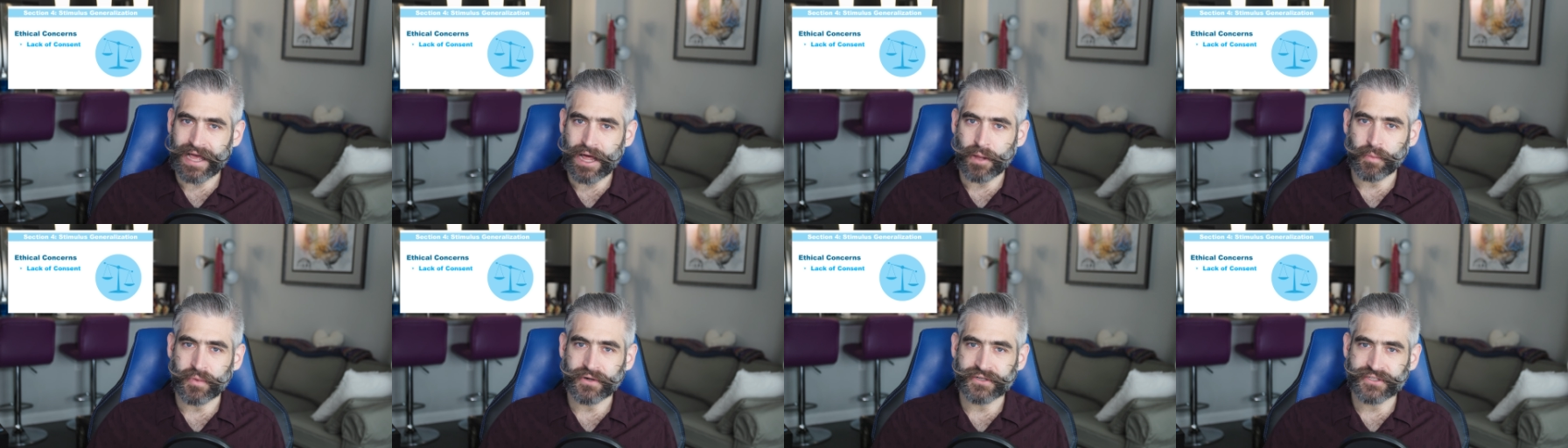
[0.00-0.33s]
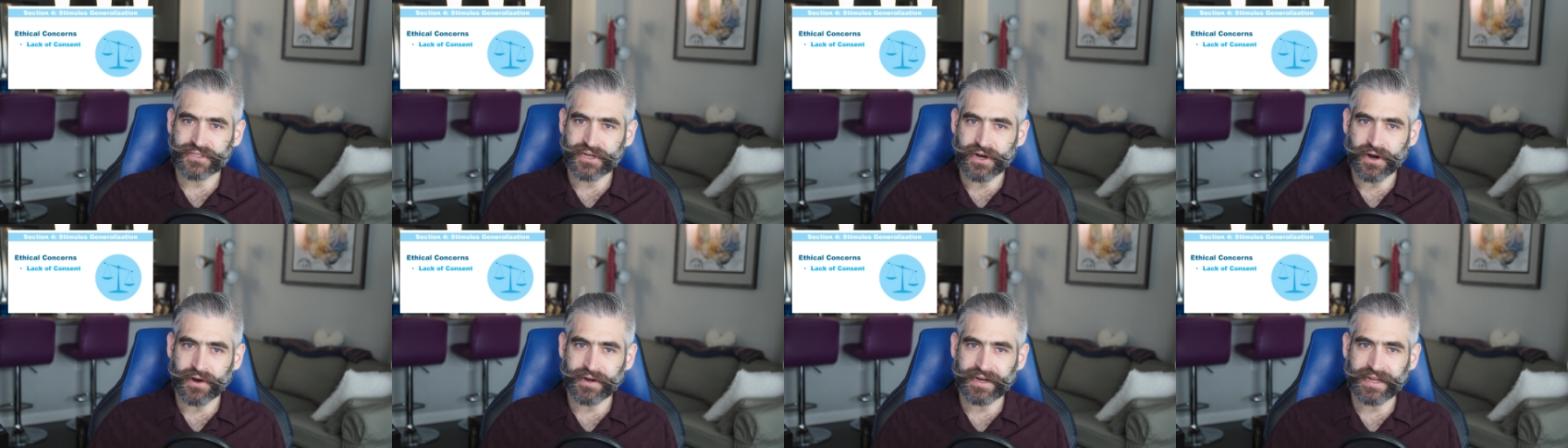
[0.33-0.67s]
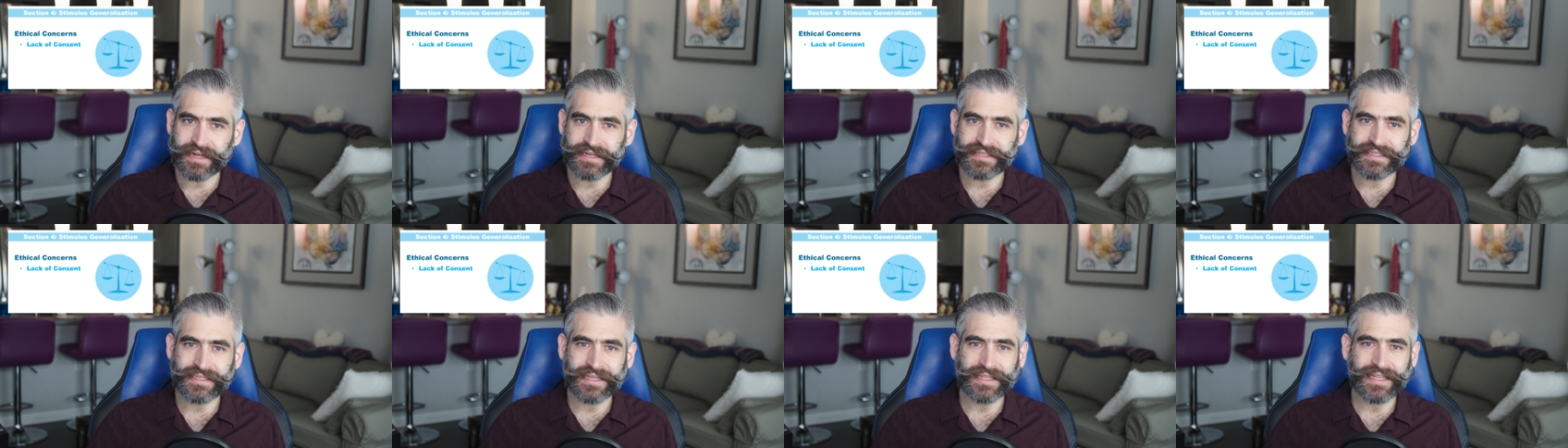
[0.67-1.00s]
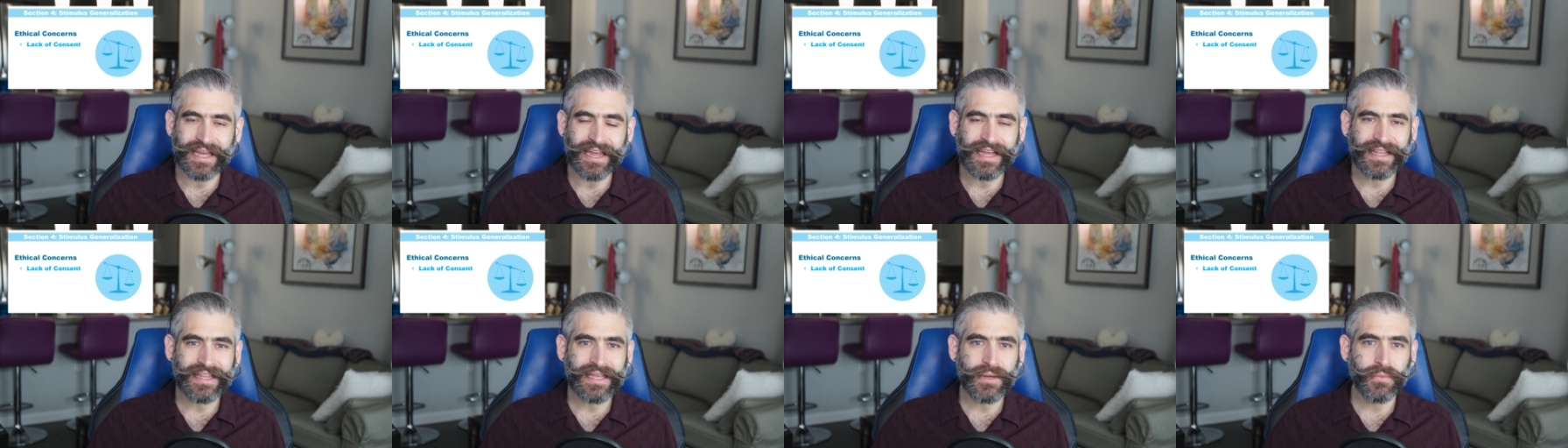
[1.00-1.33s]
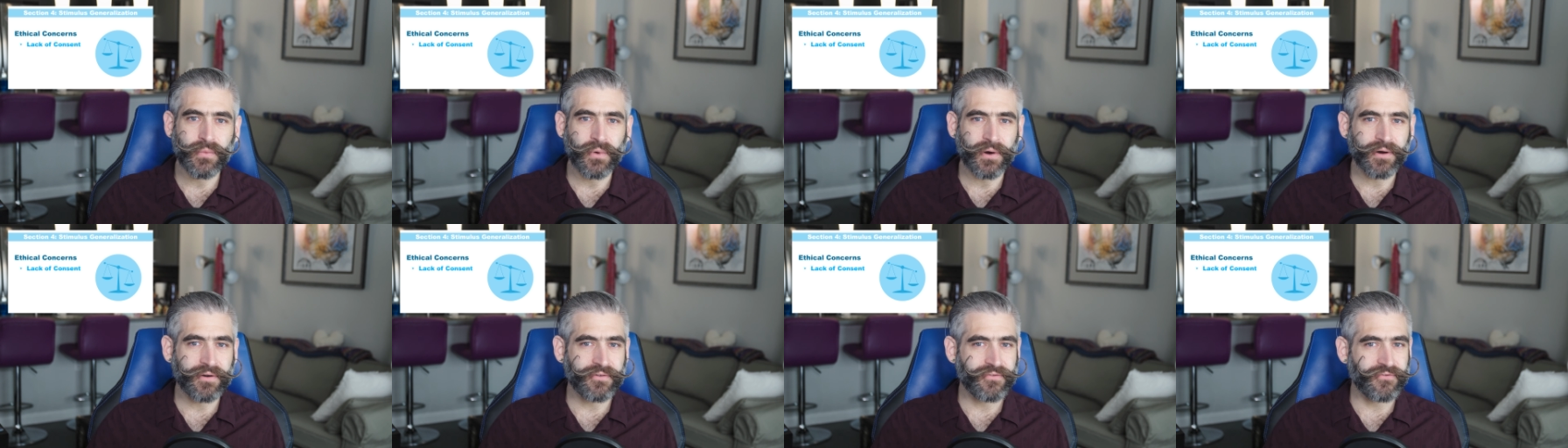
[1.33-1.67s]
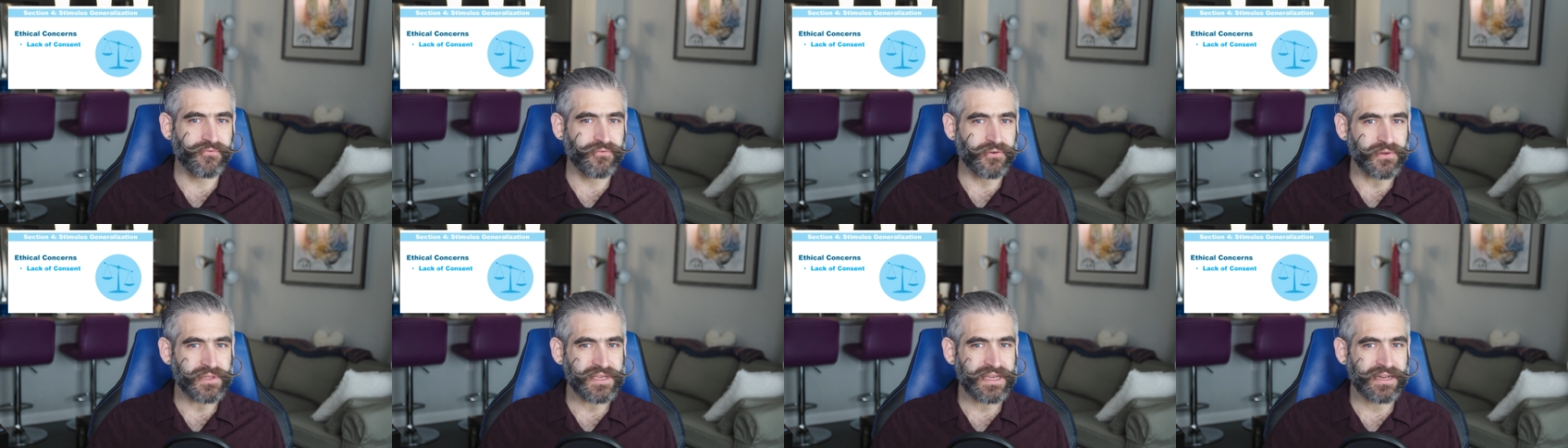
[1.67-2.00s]
Albert's guardians likely weren't
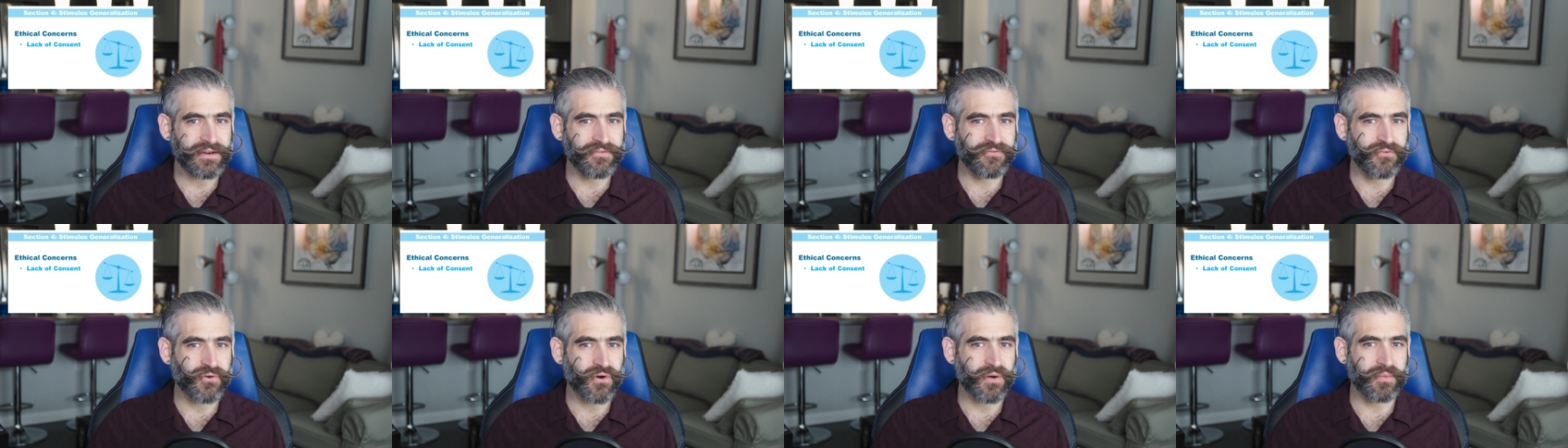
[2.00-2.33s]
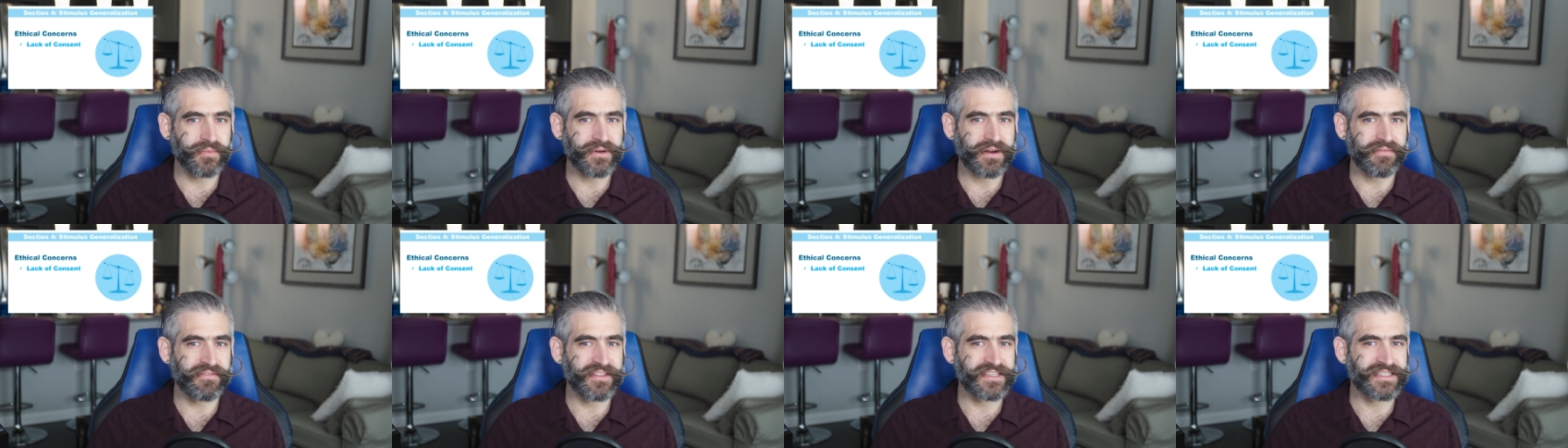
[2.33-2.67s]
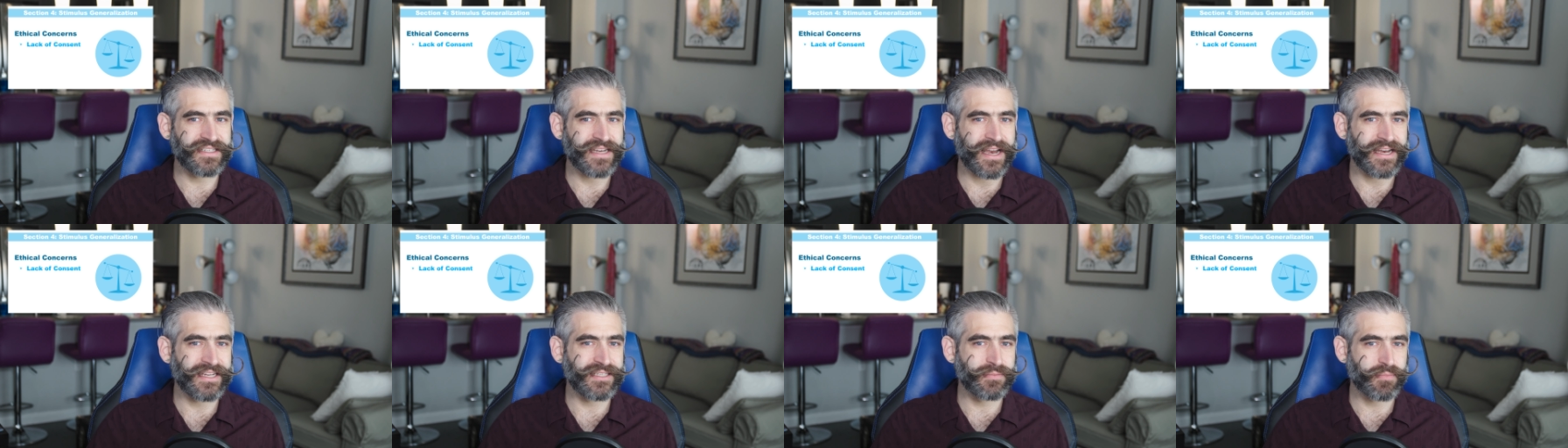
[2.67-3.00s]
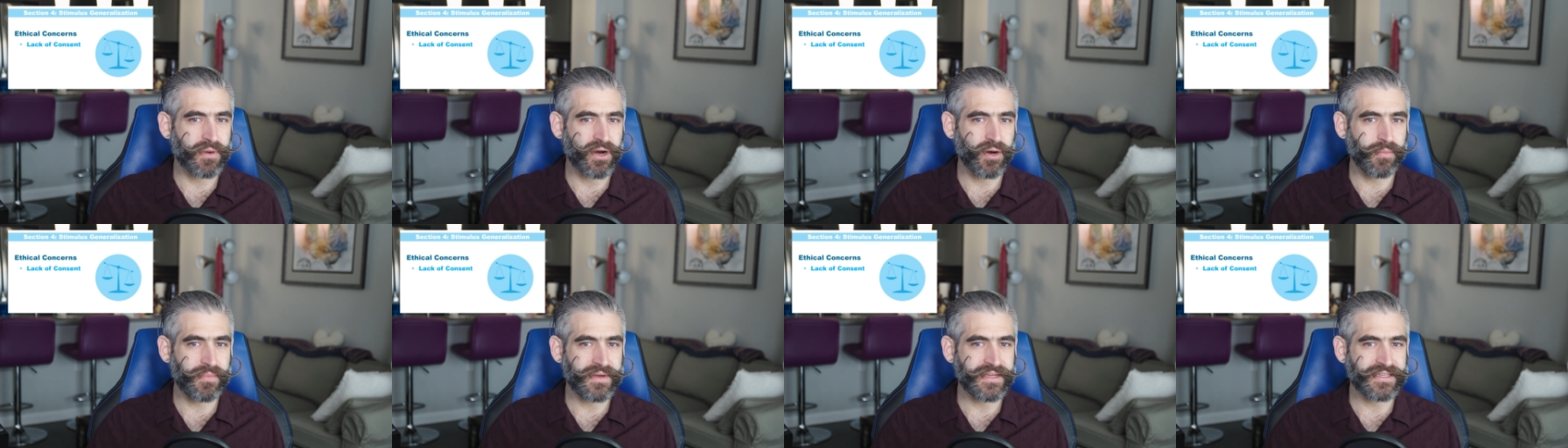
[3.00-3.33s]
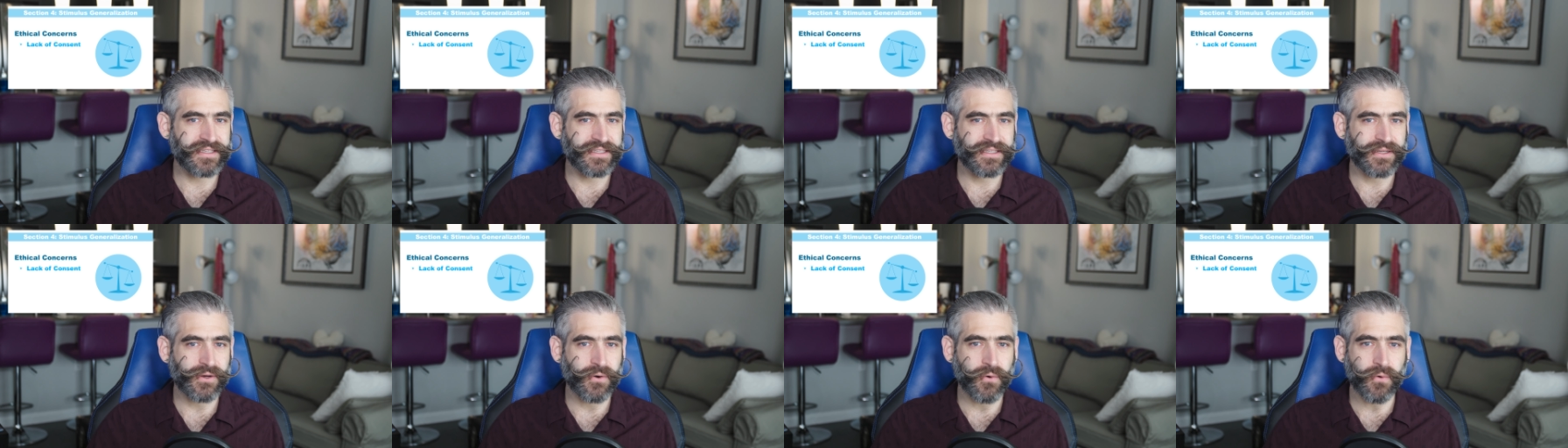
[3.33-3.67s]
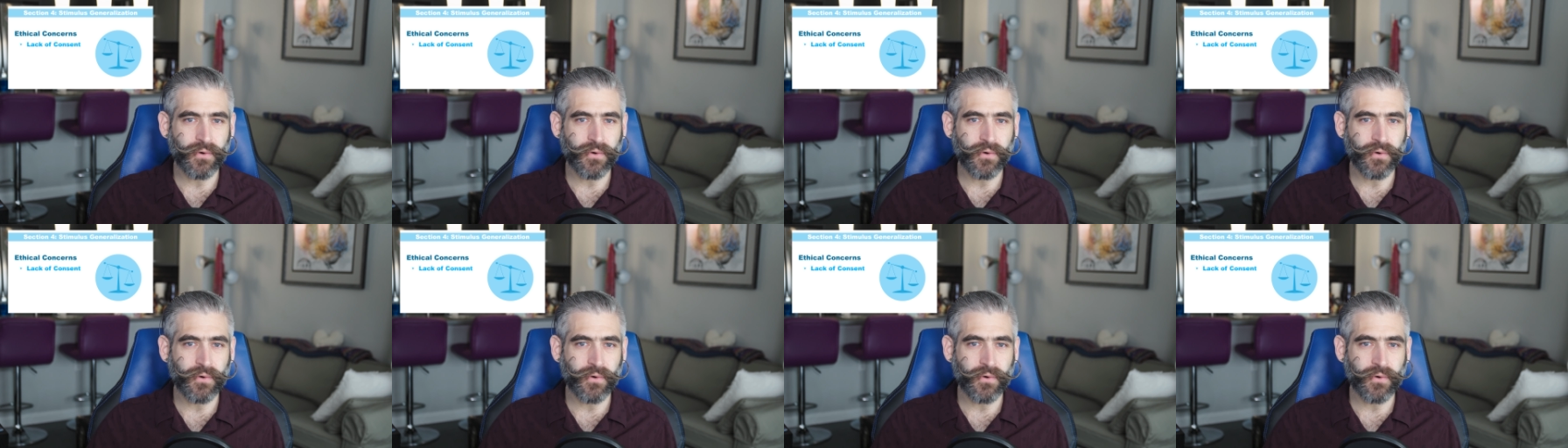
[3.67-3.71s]
fully informed of the study's purpose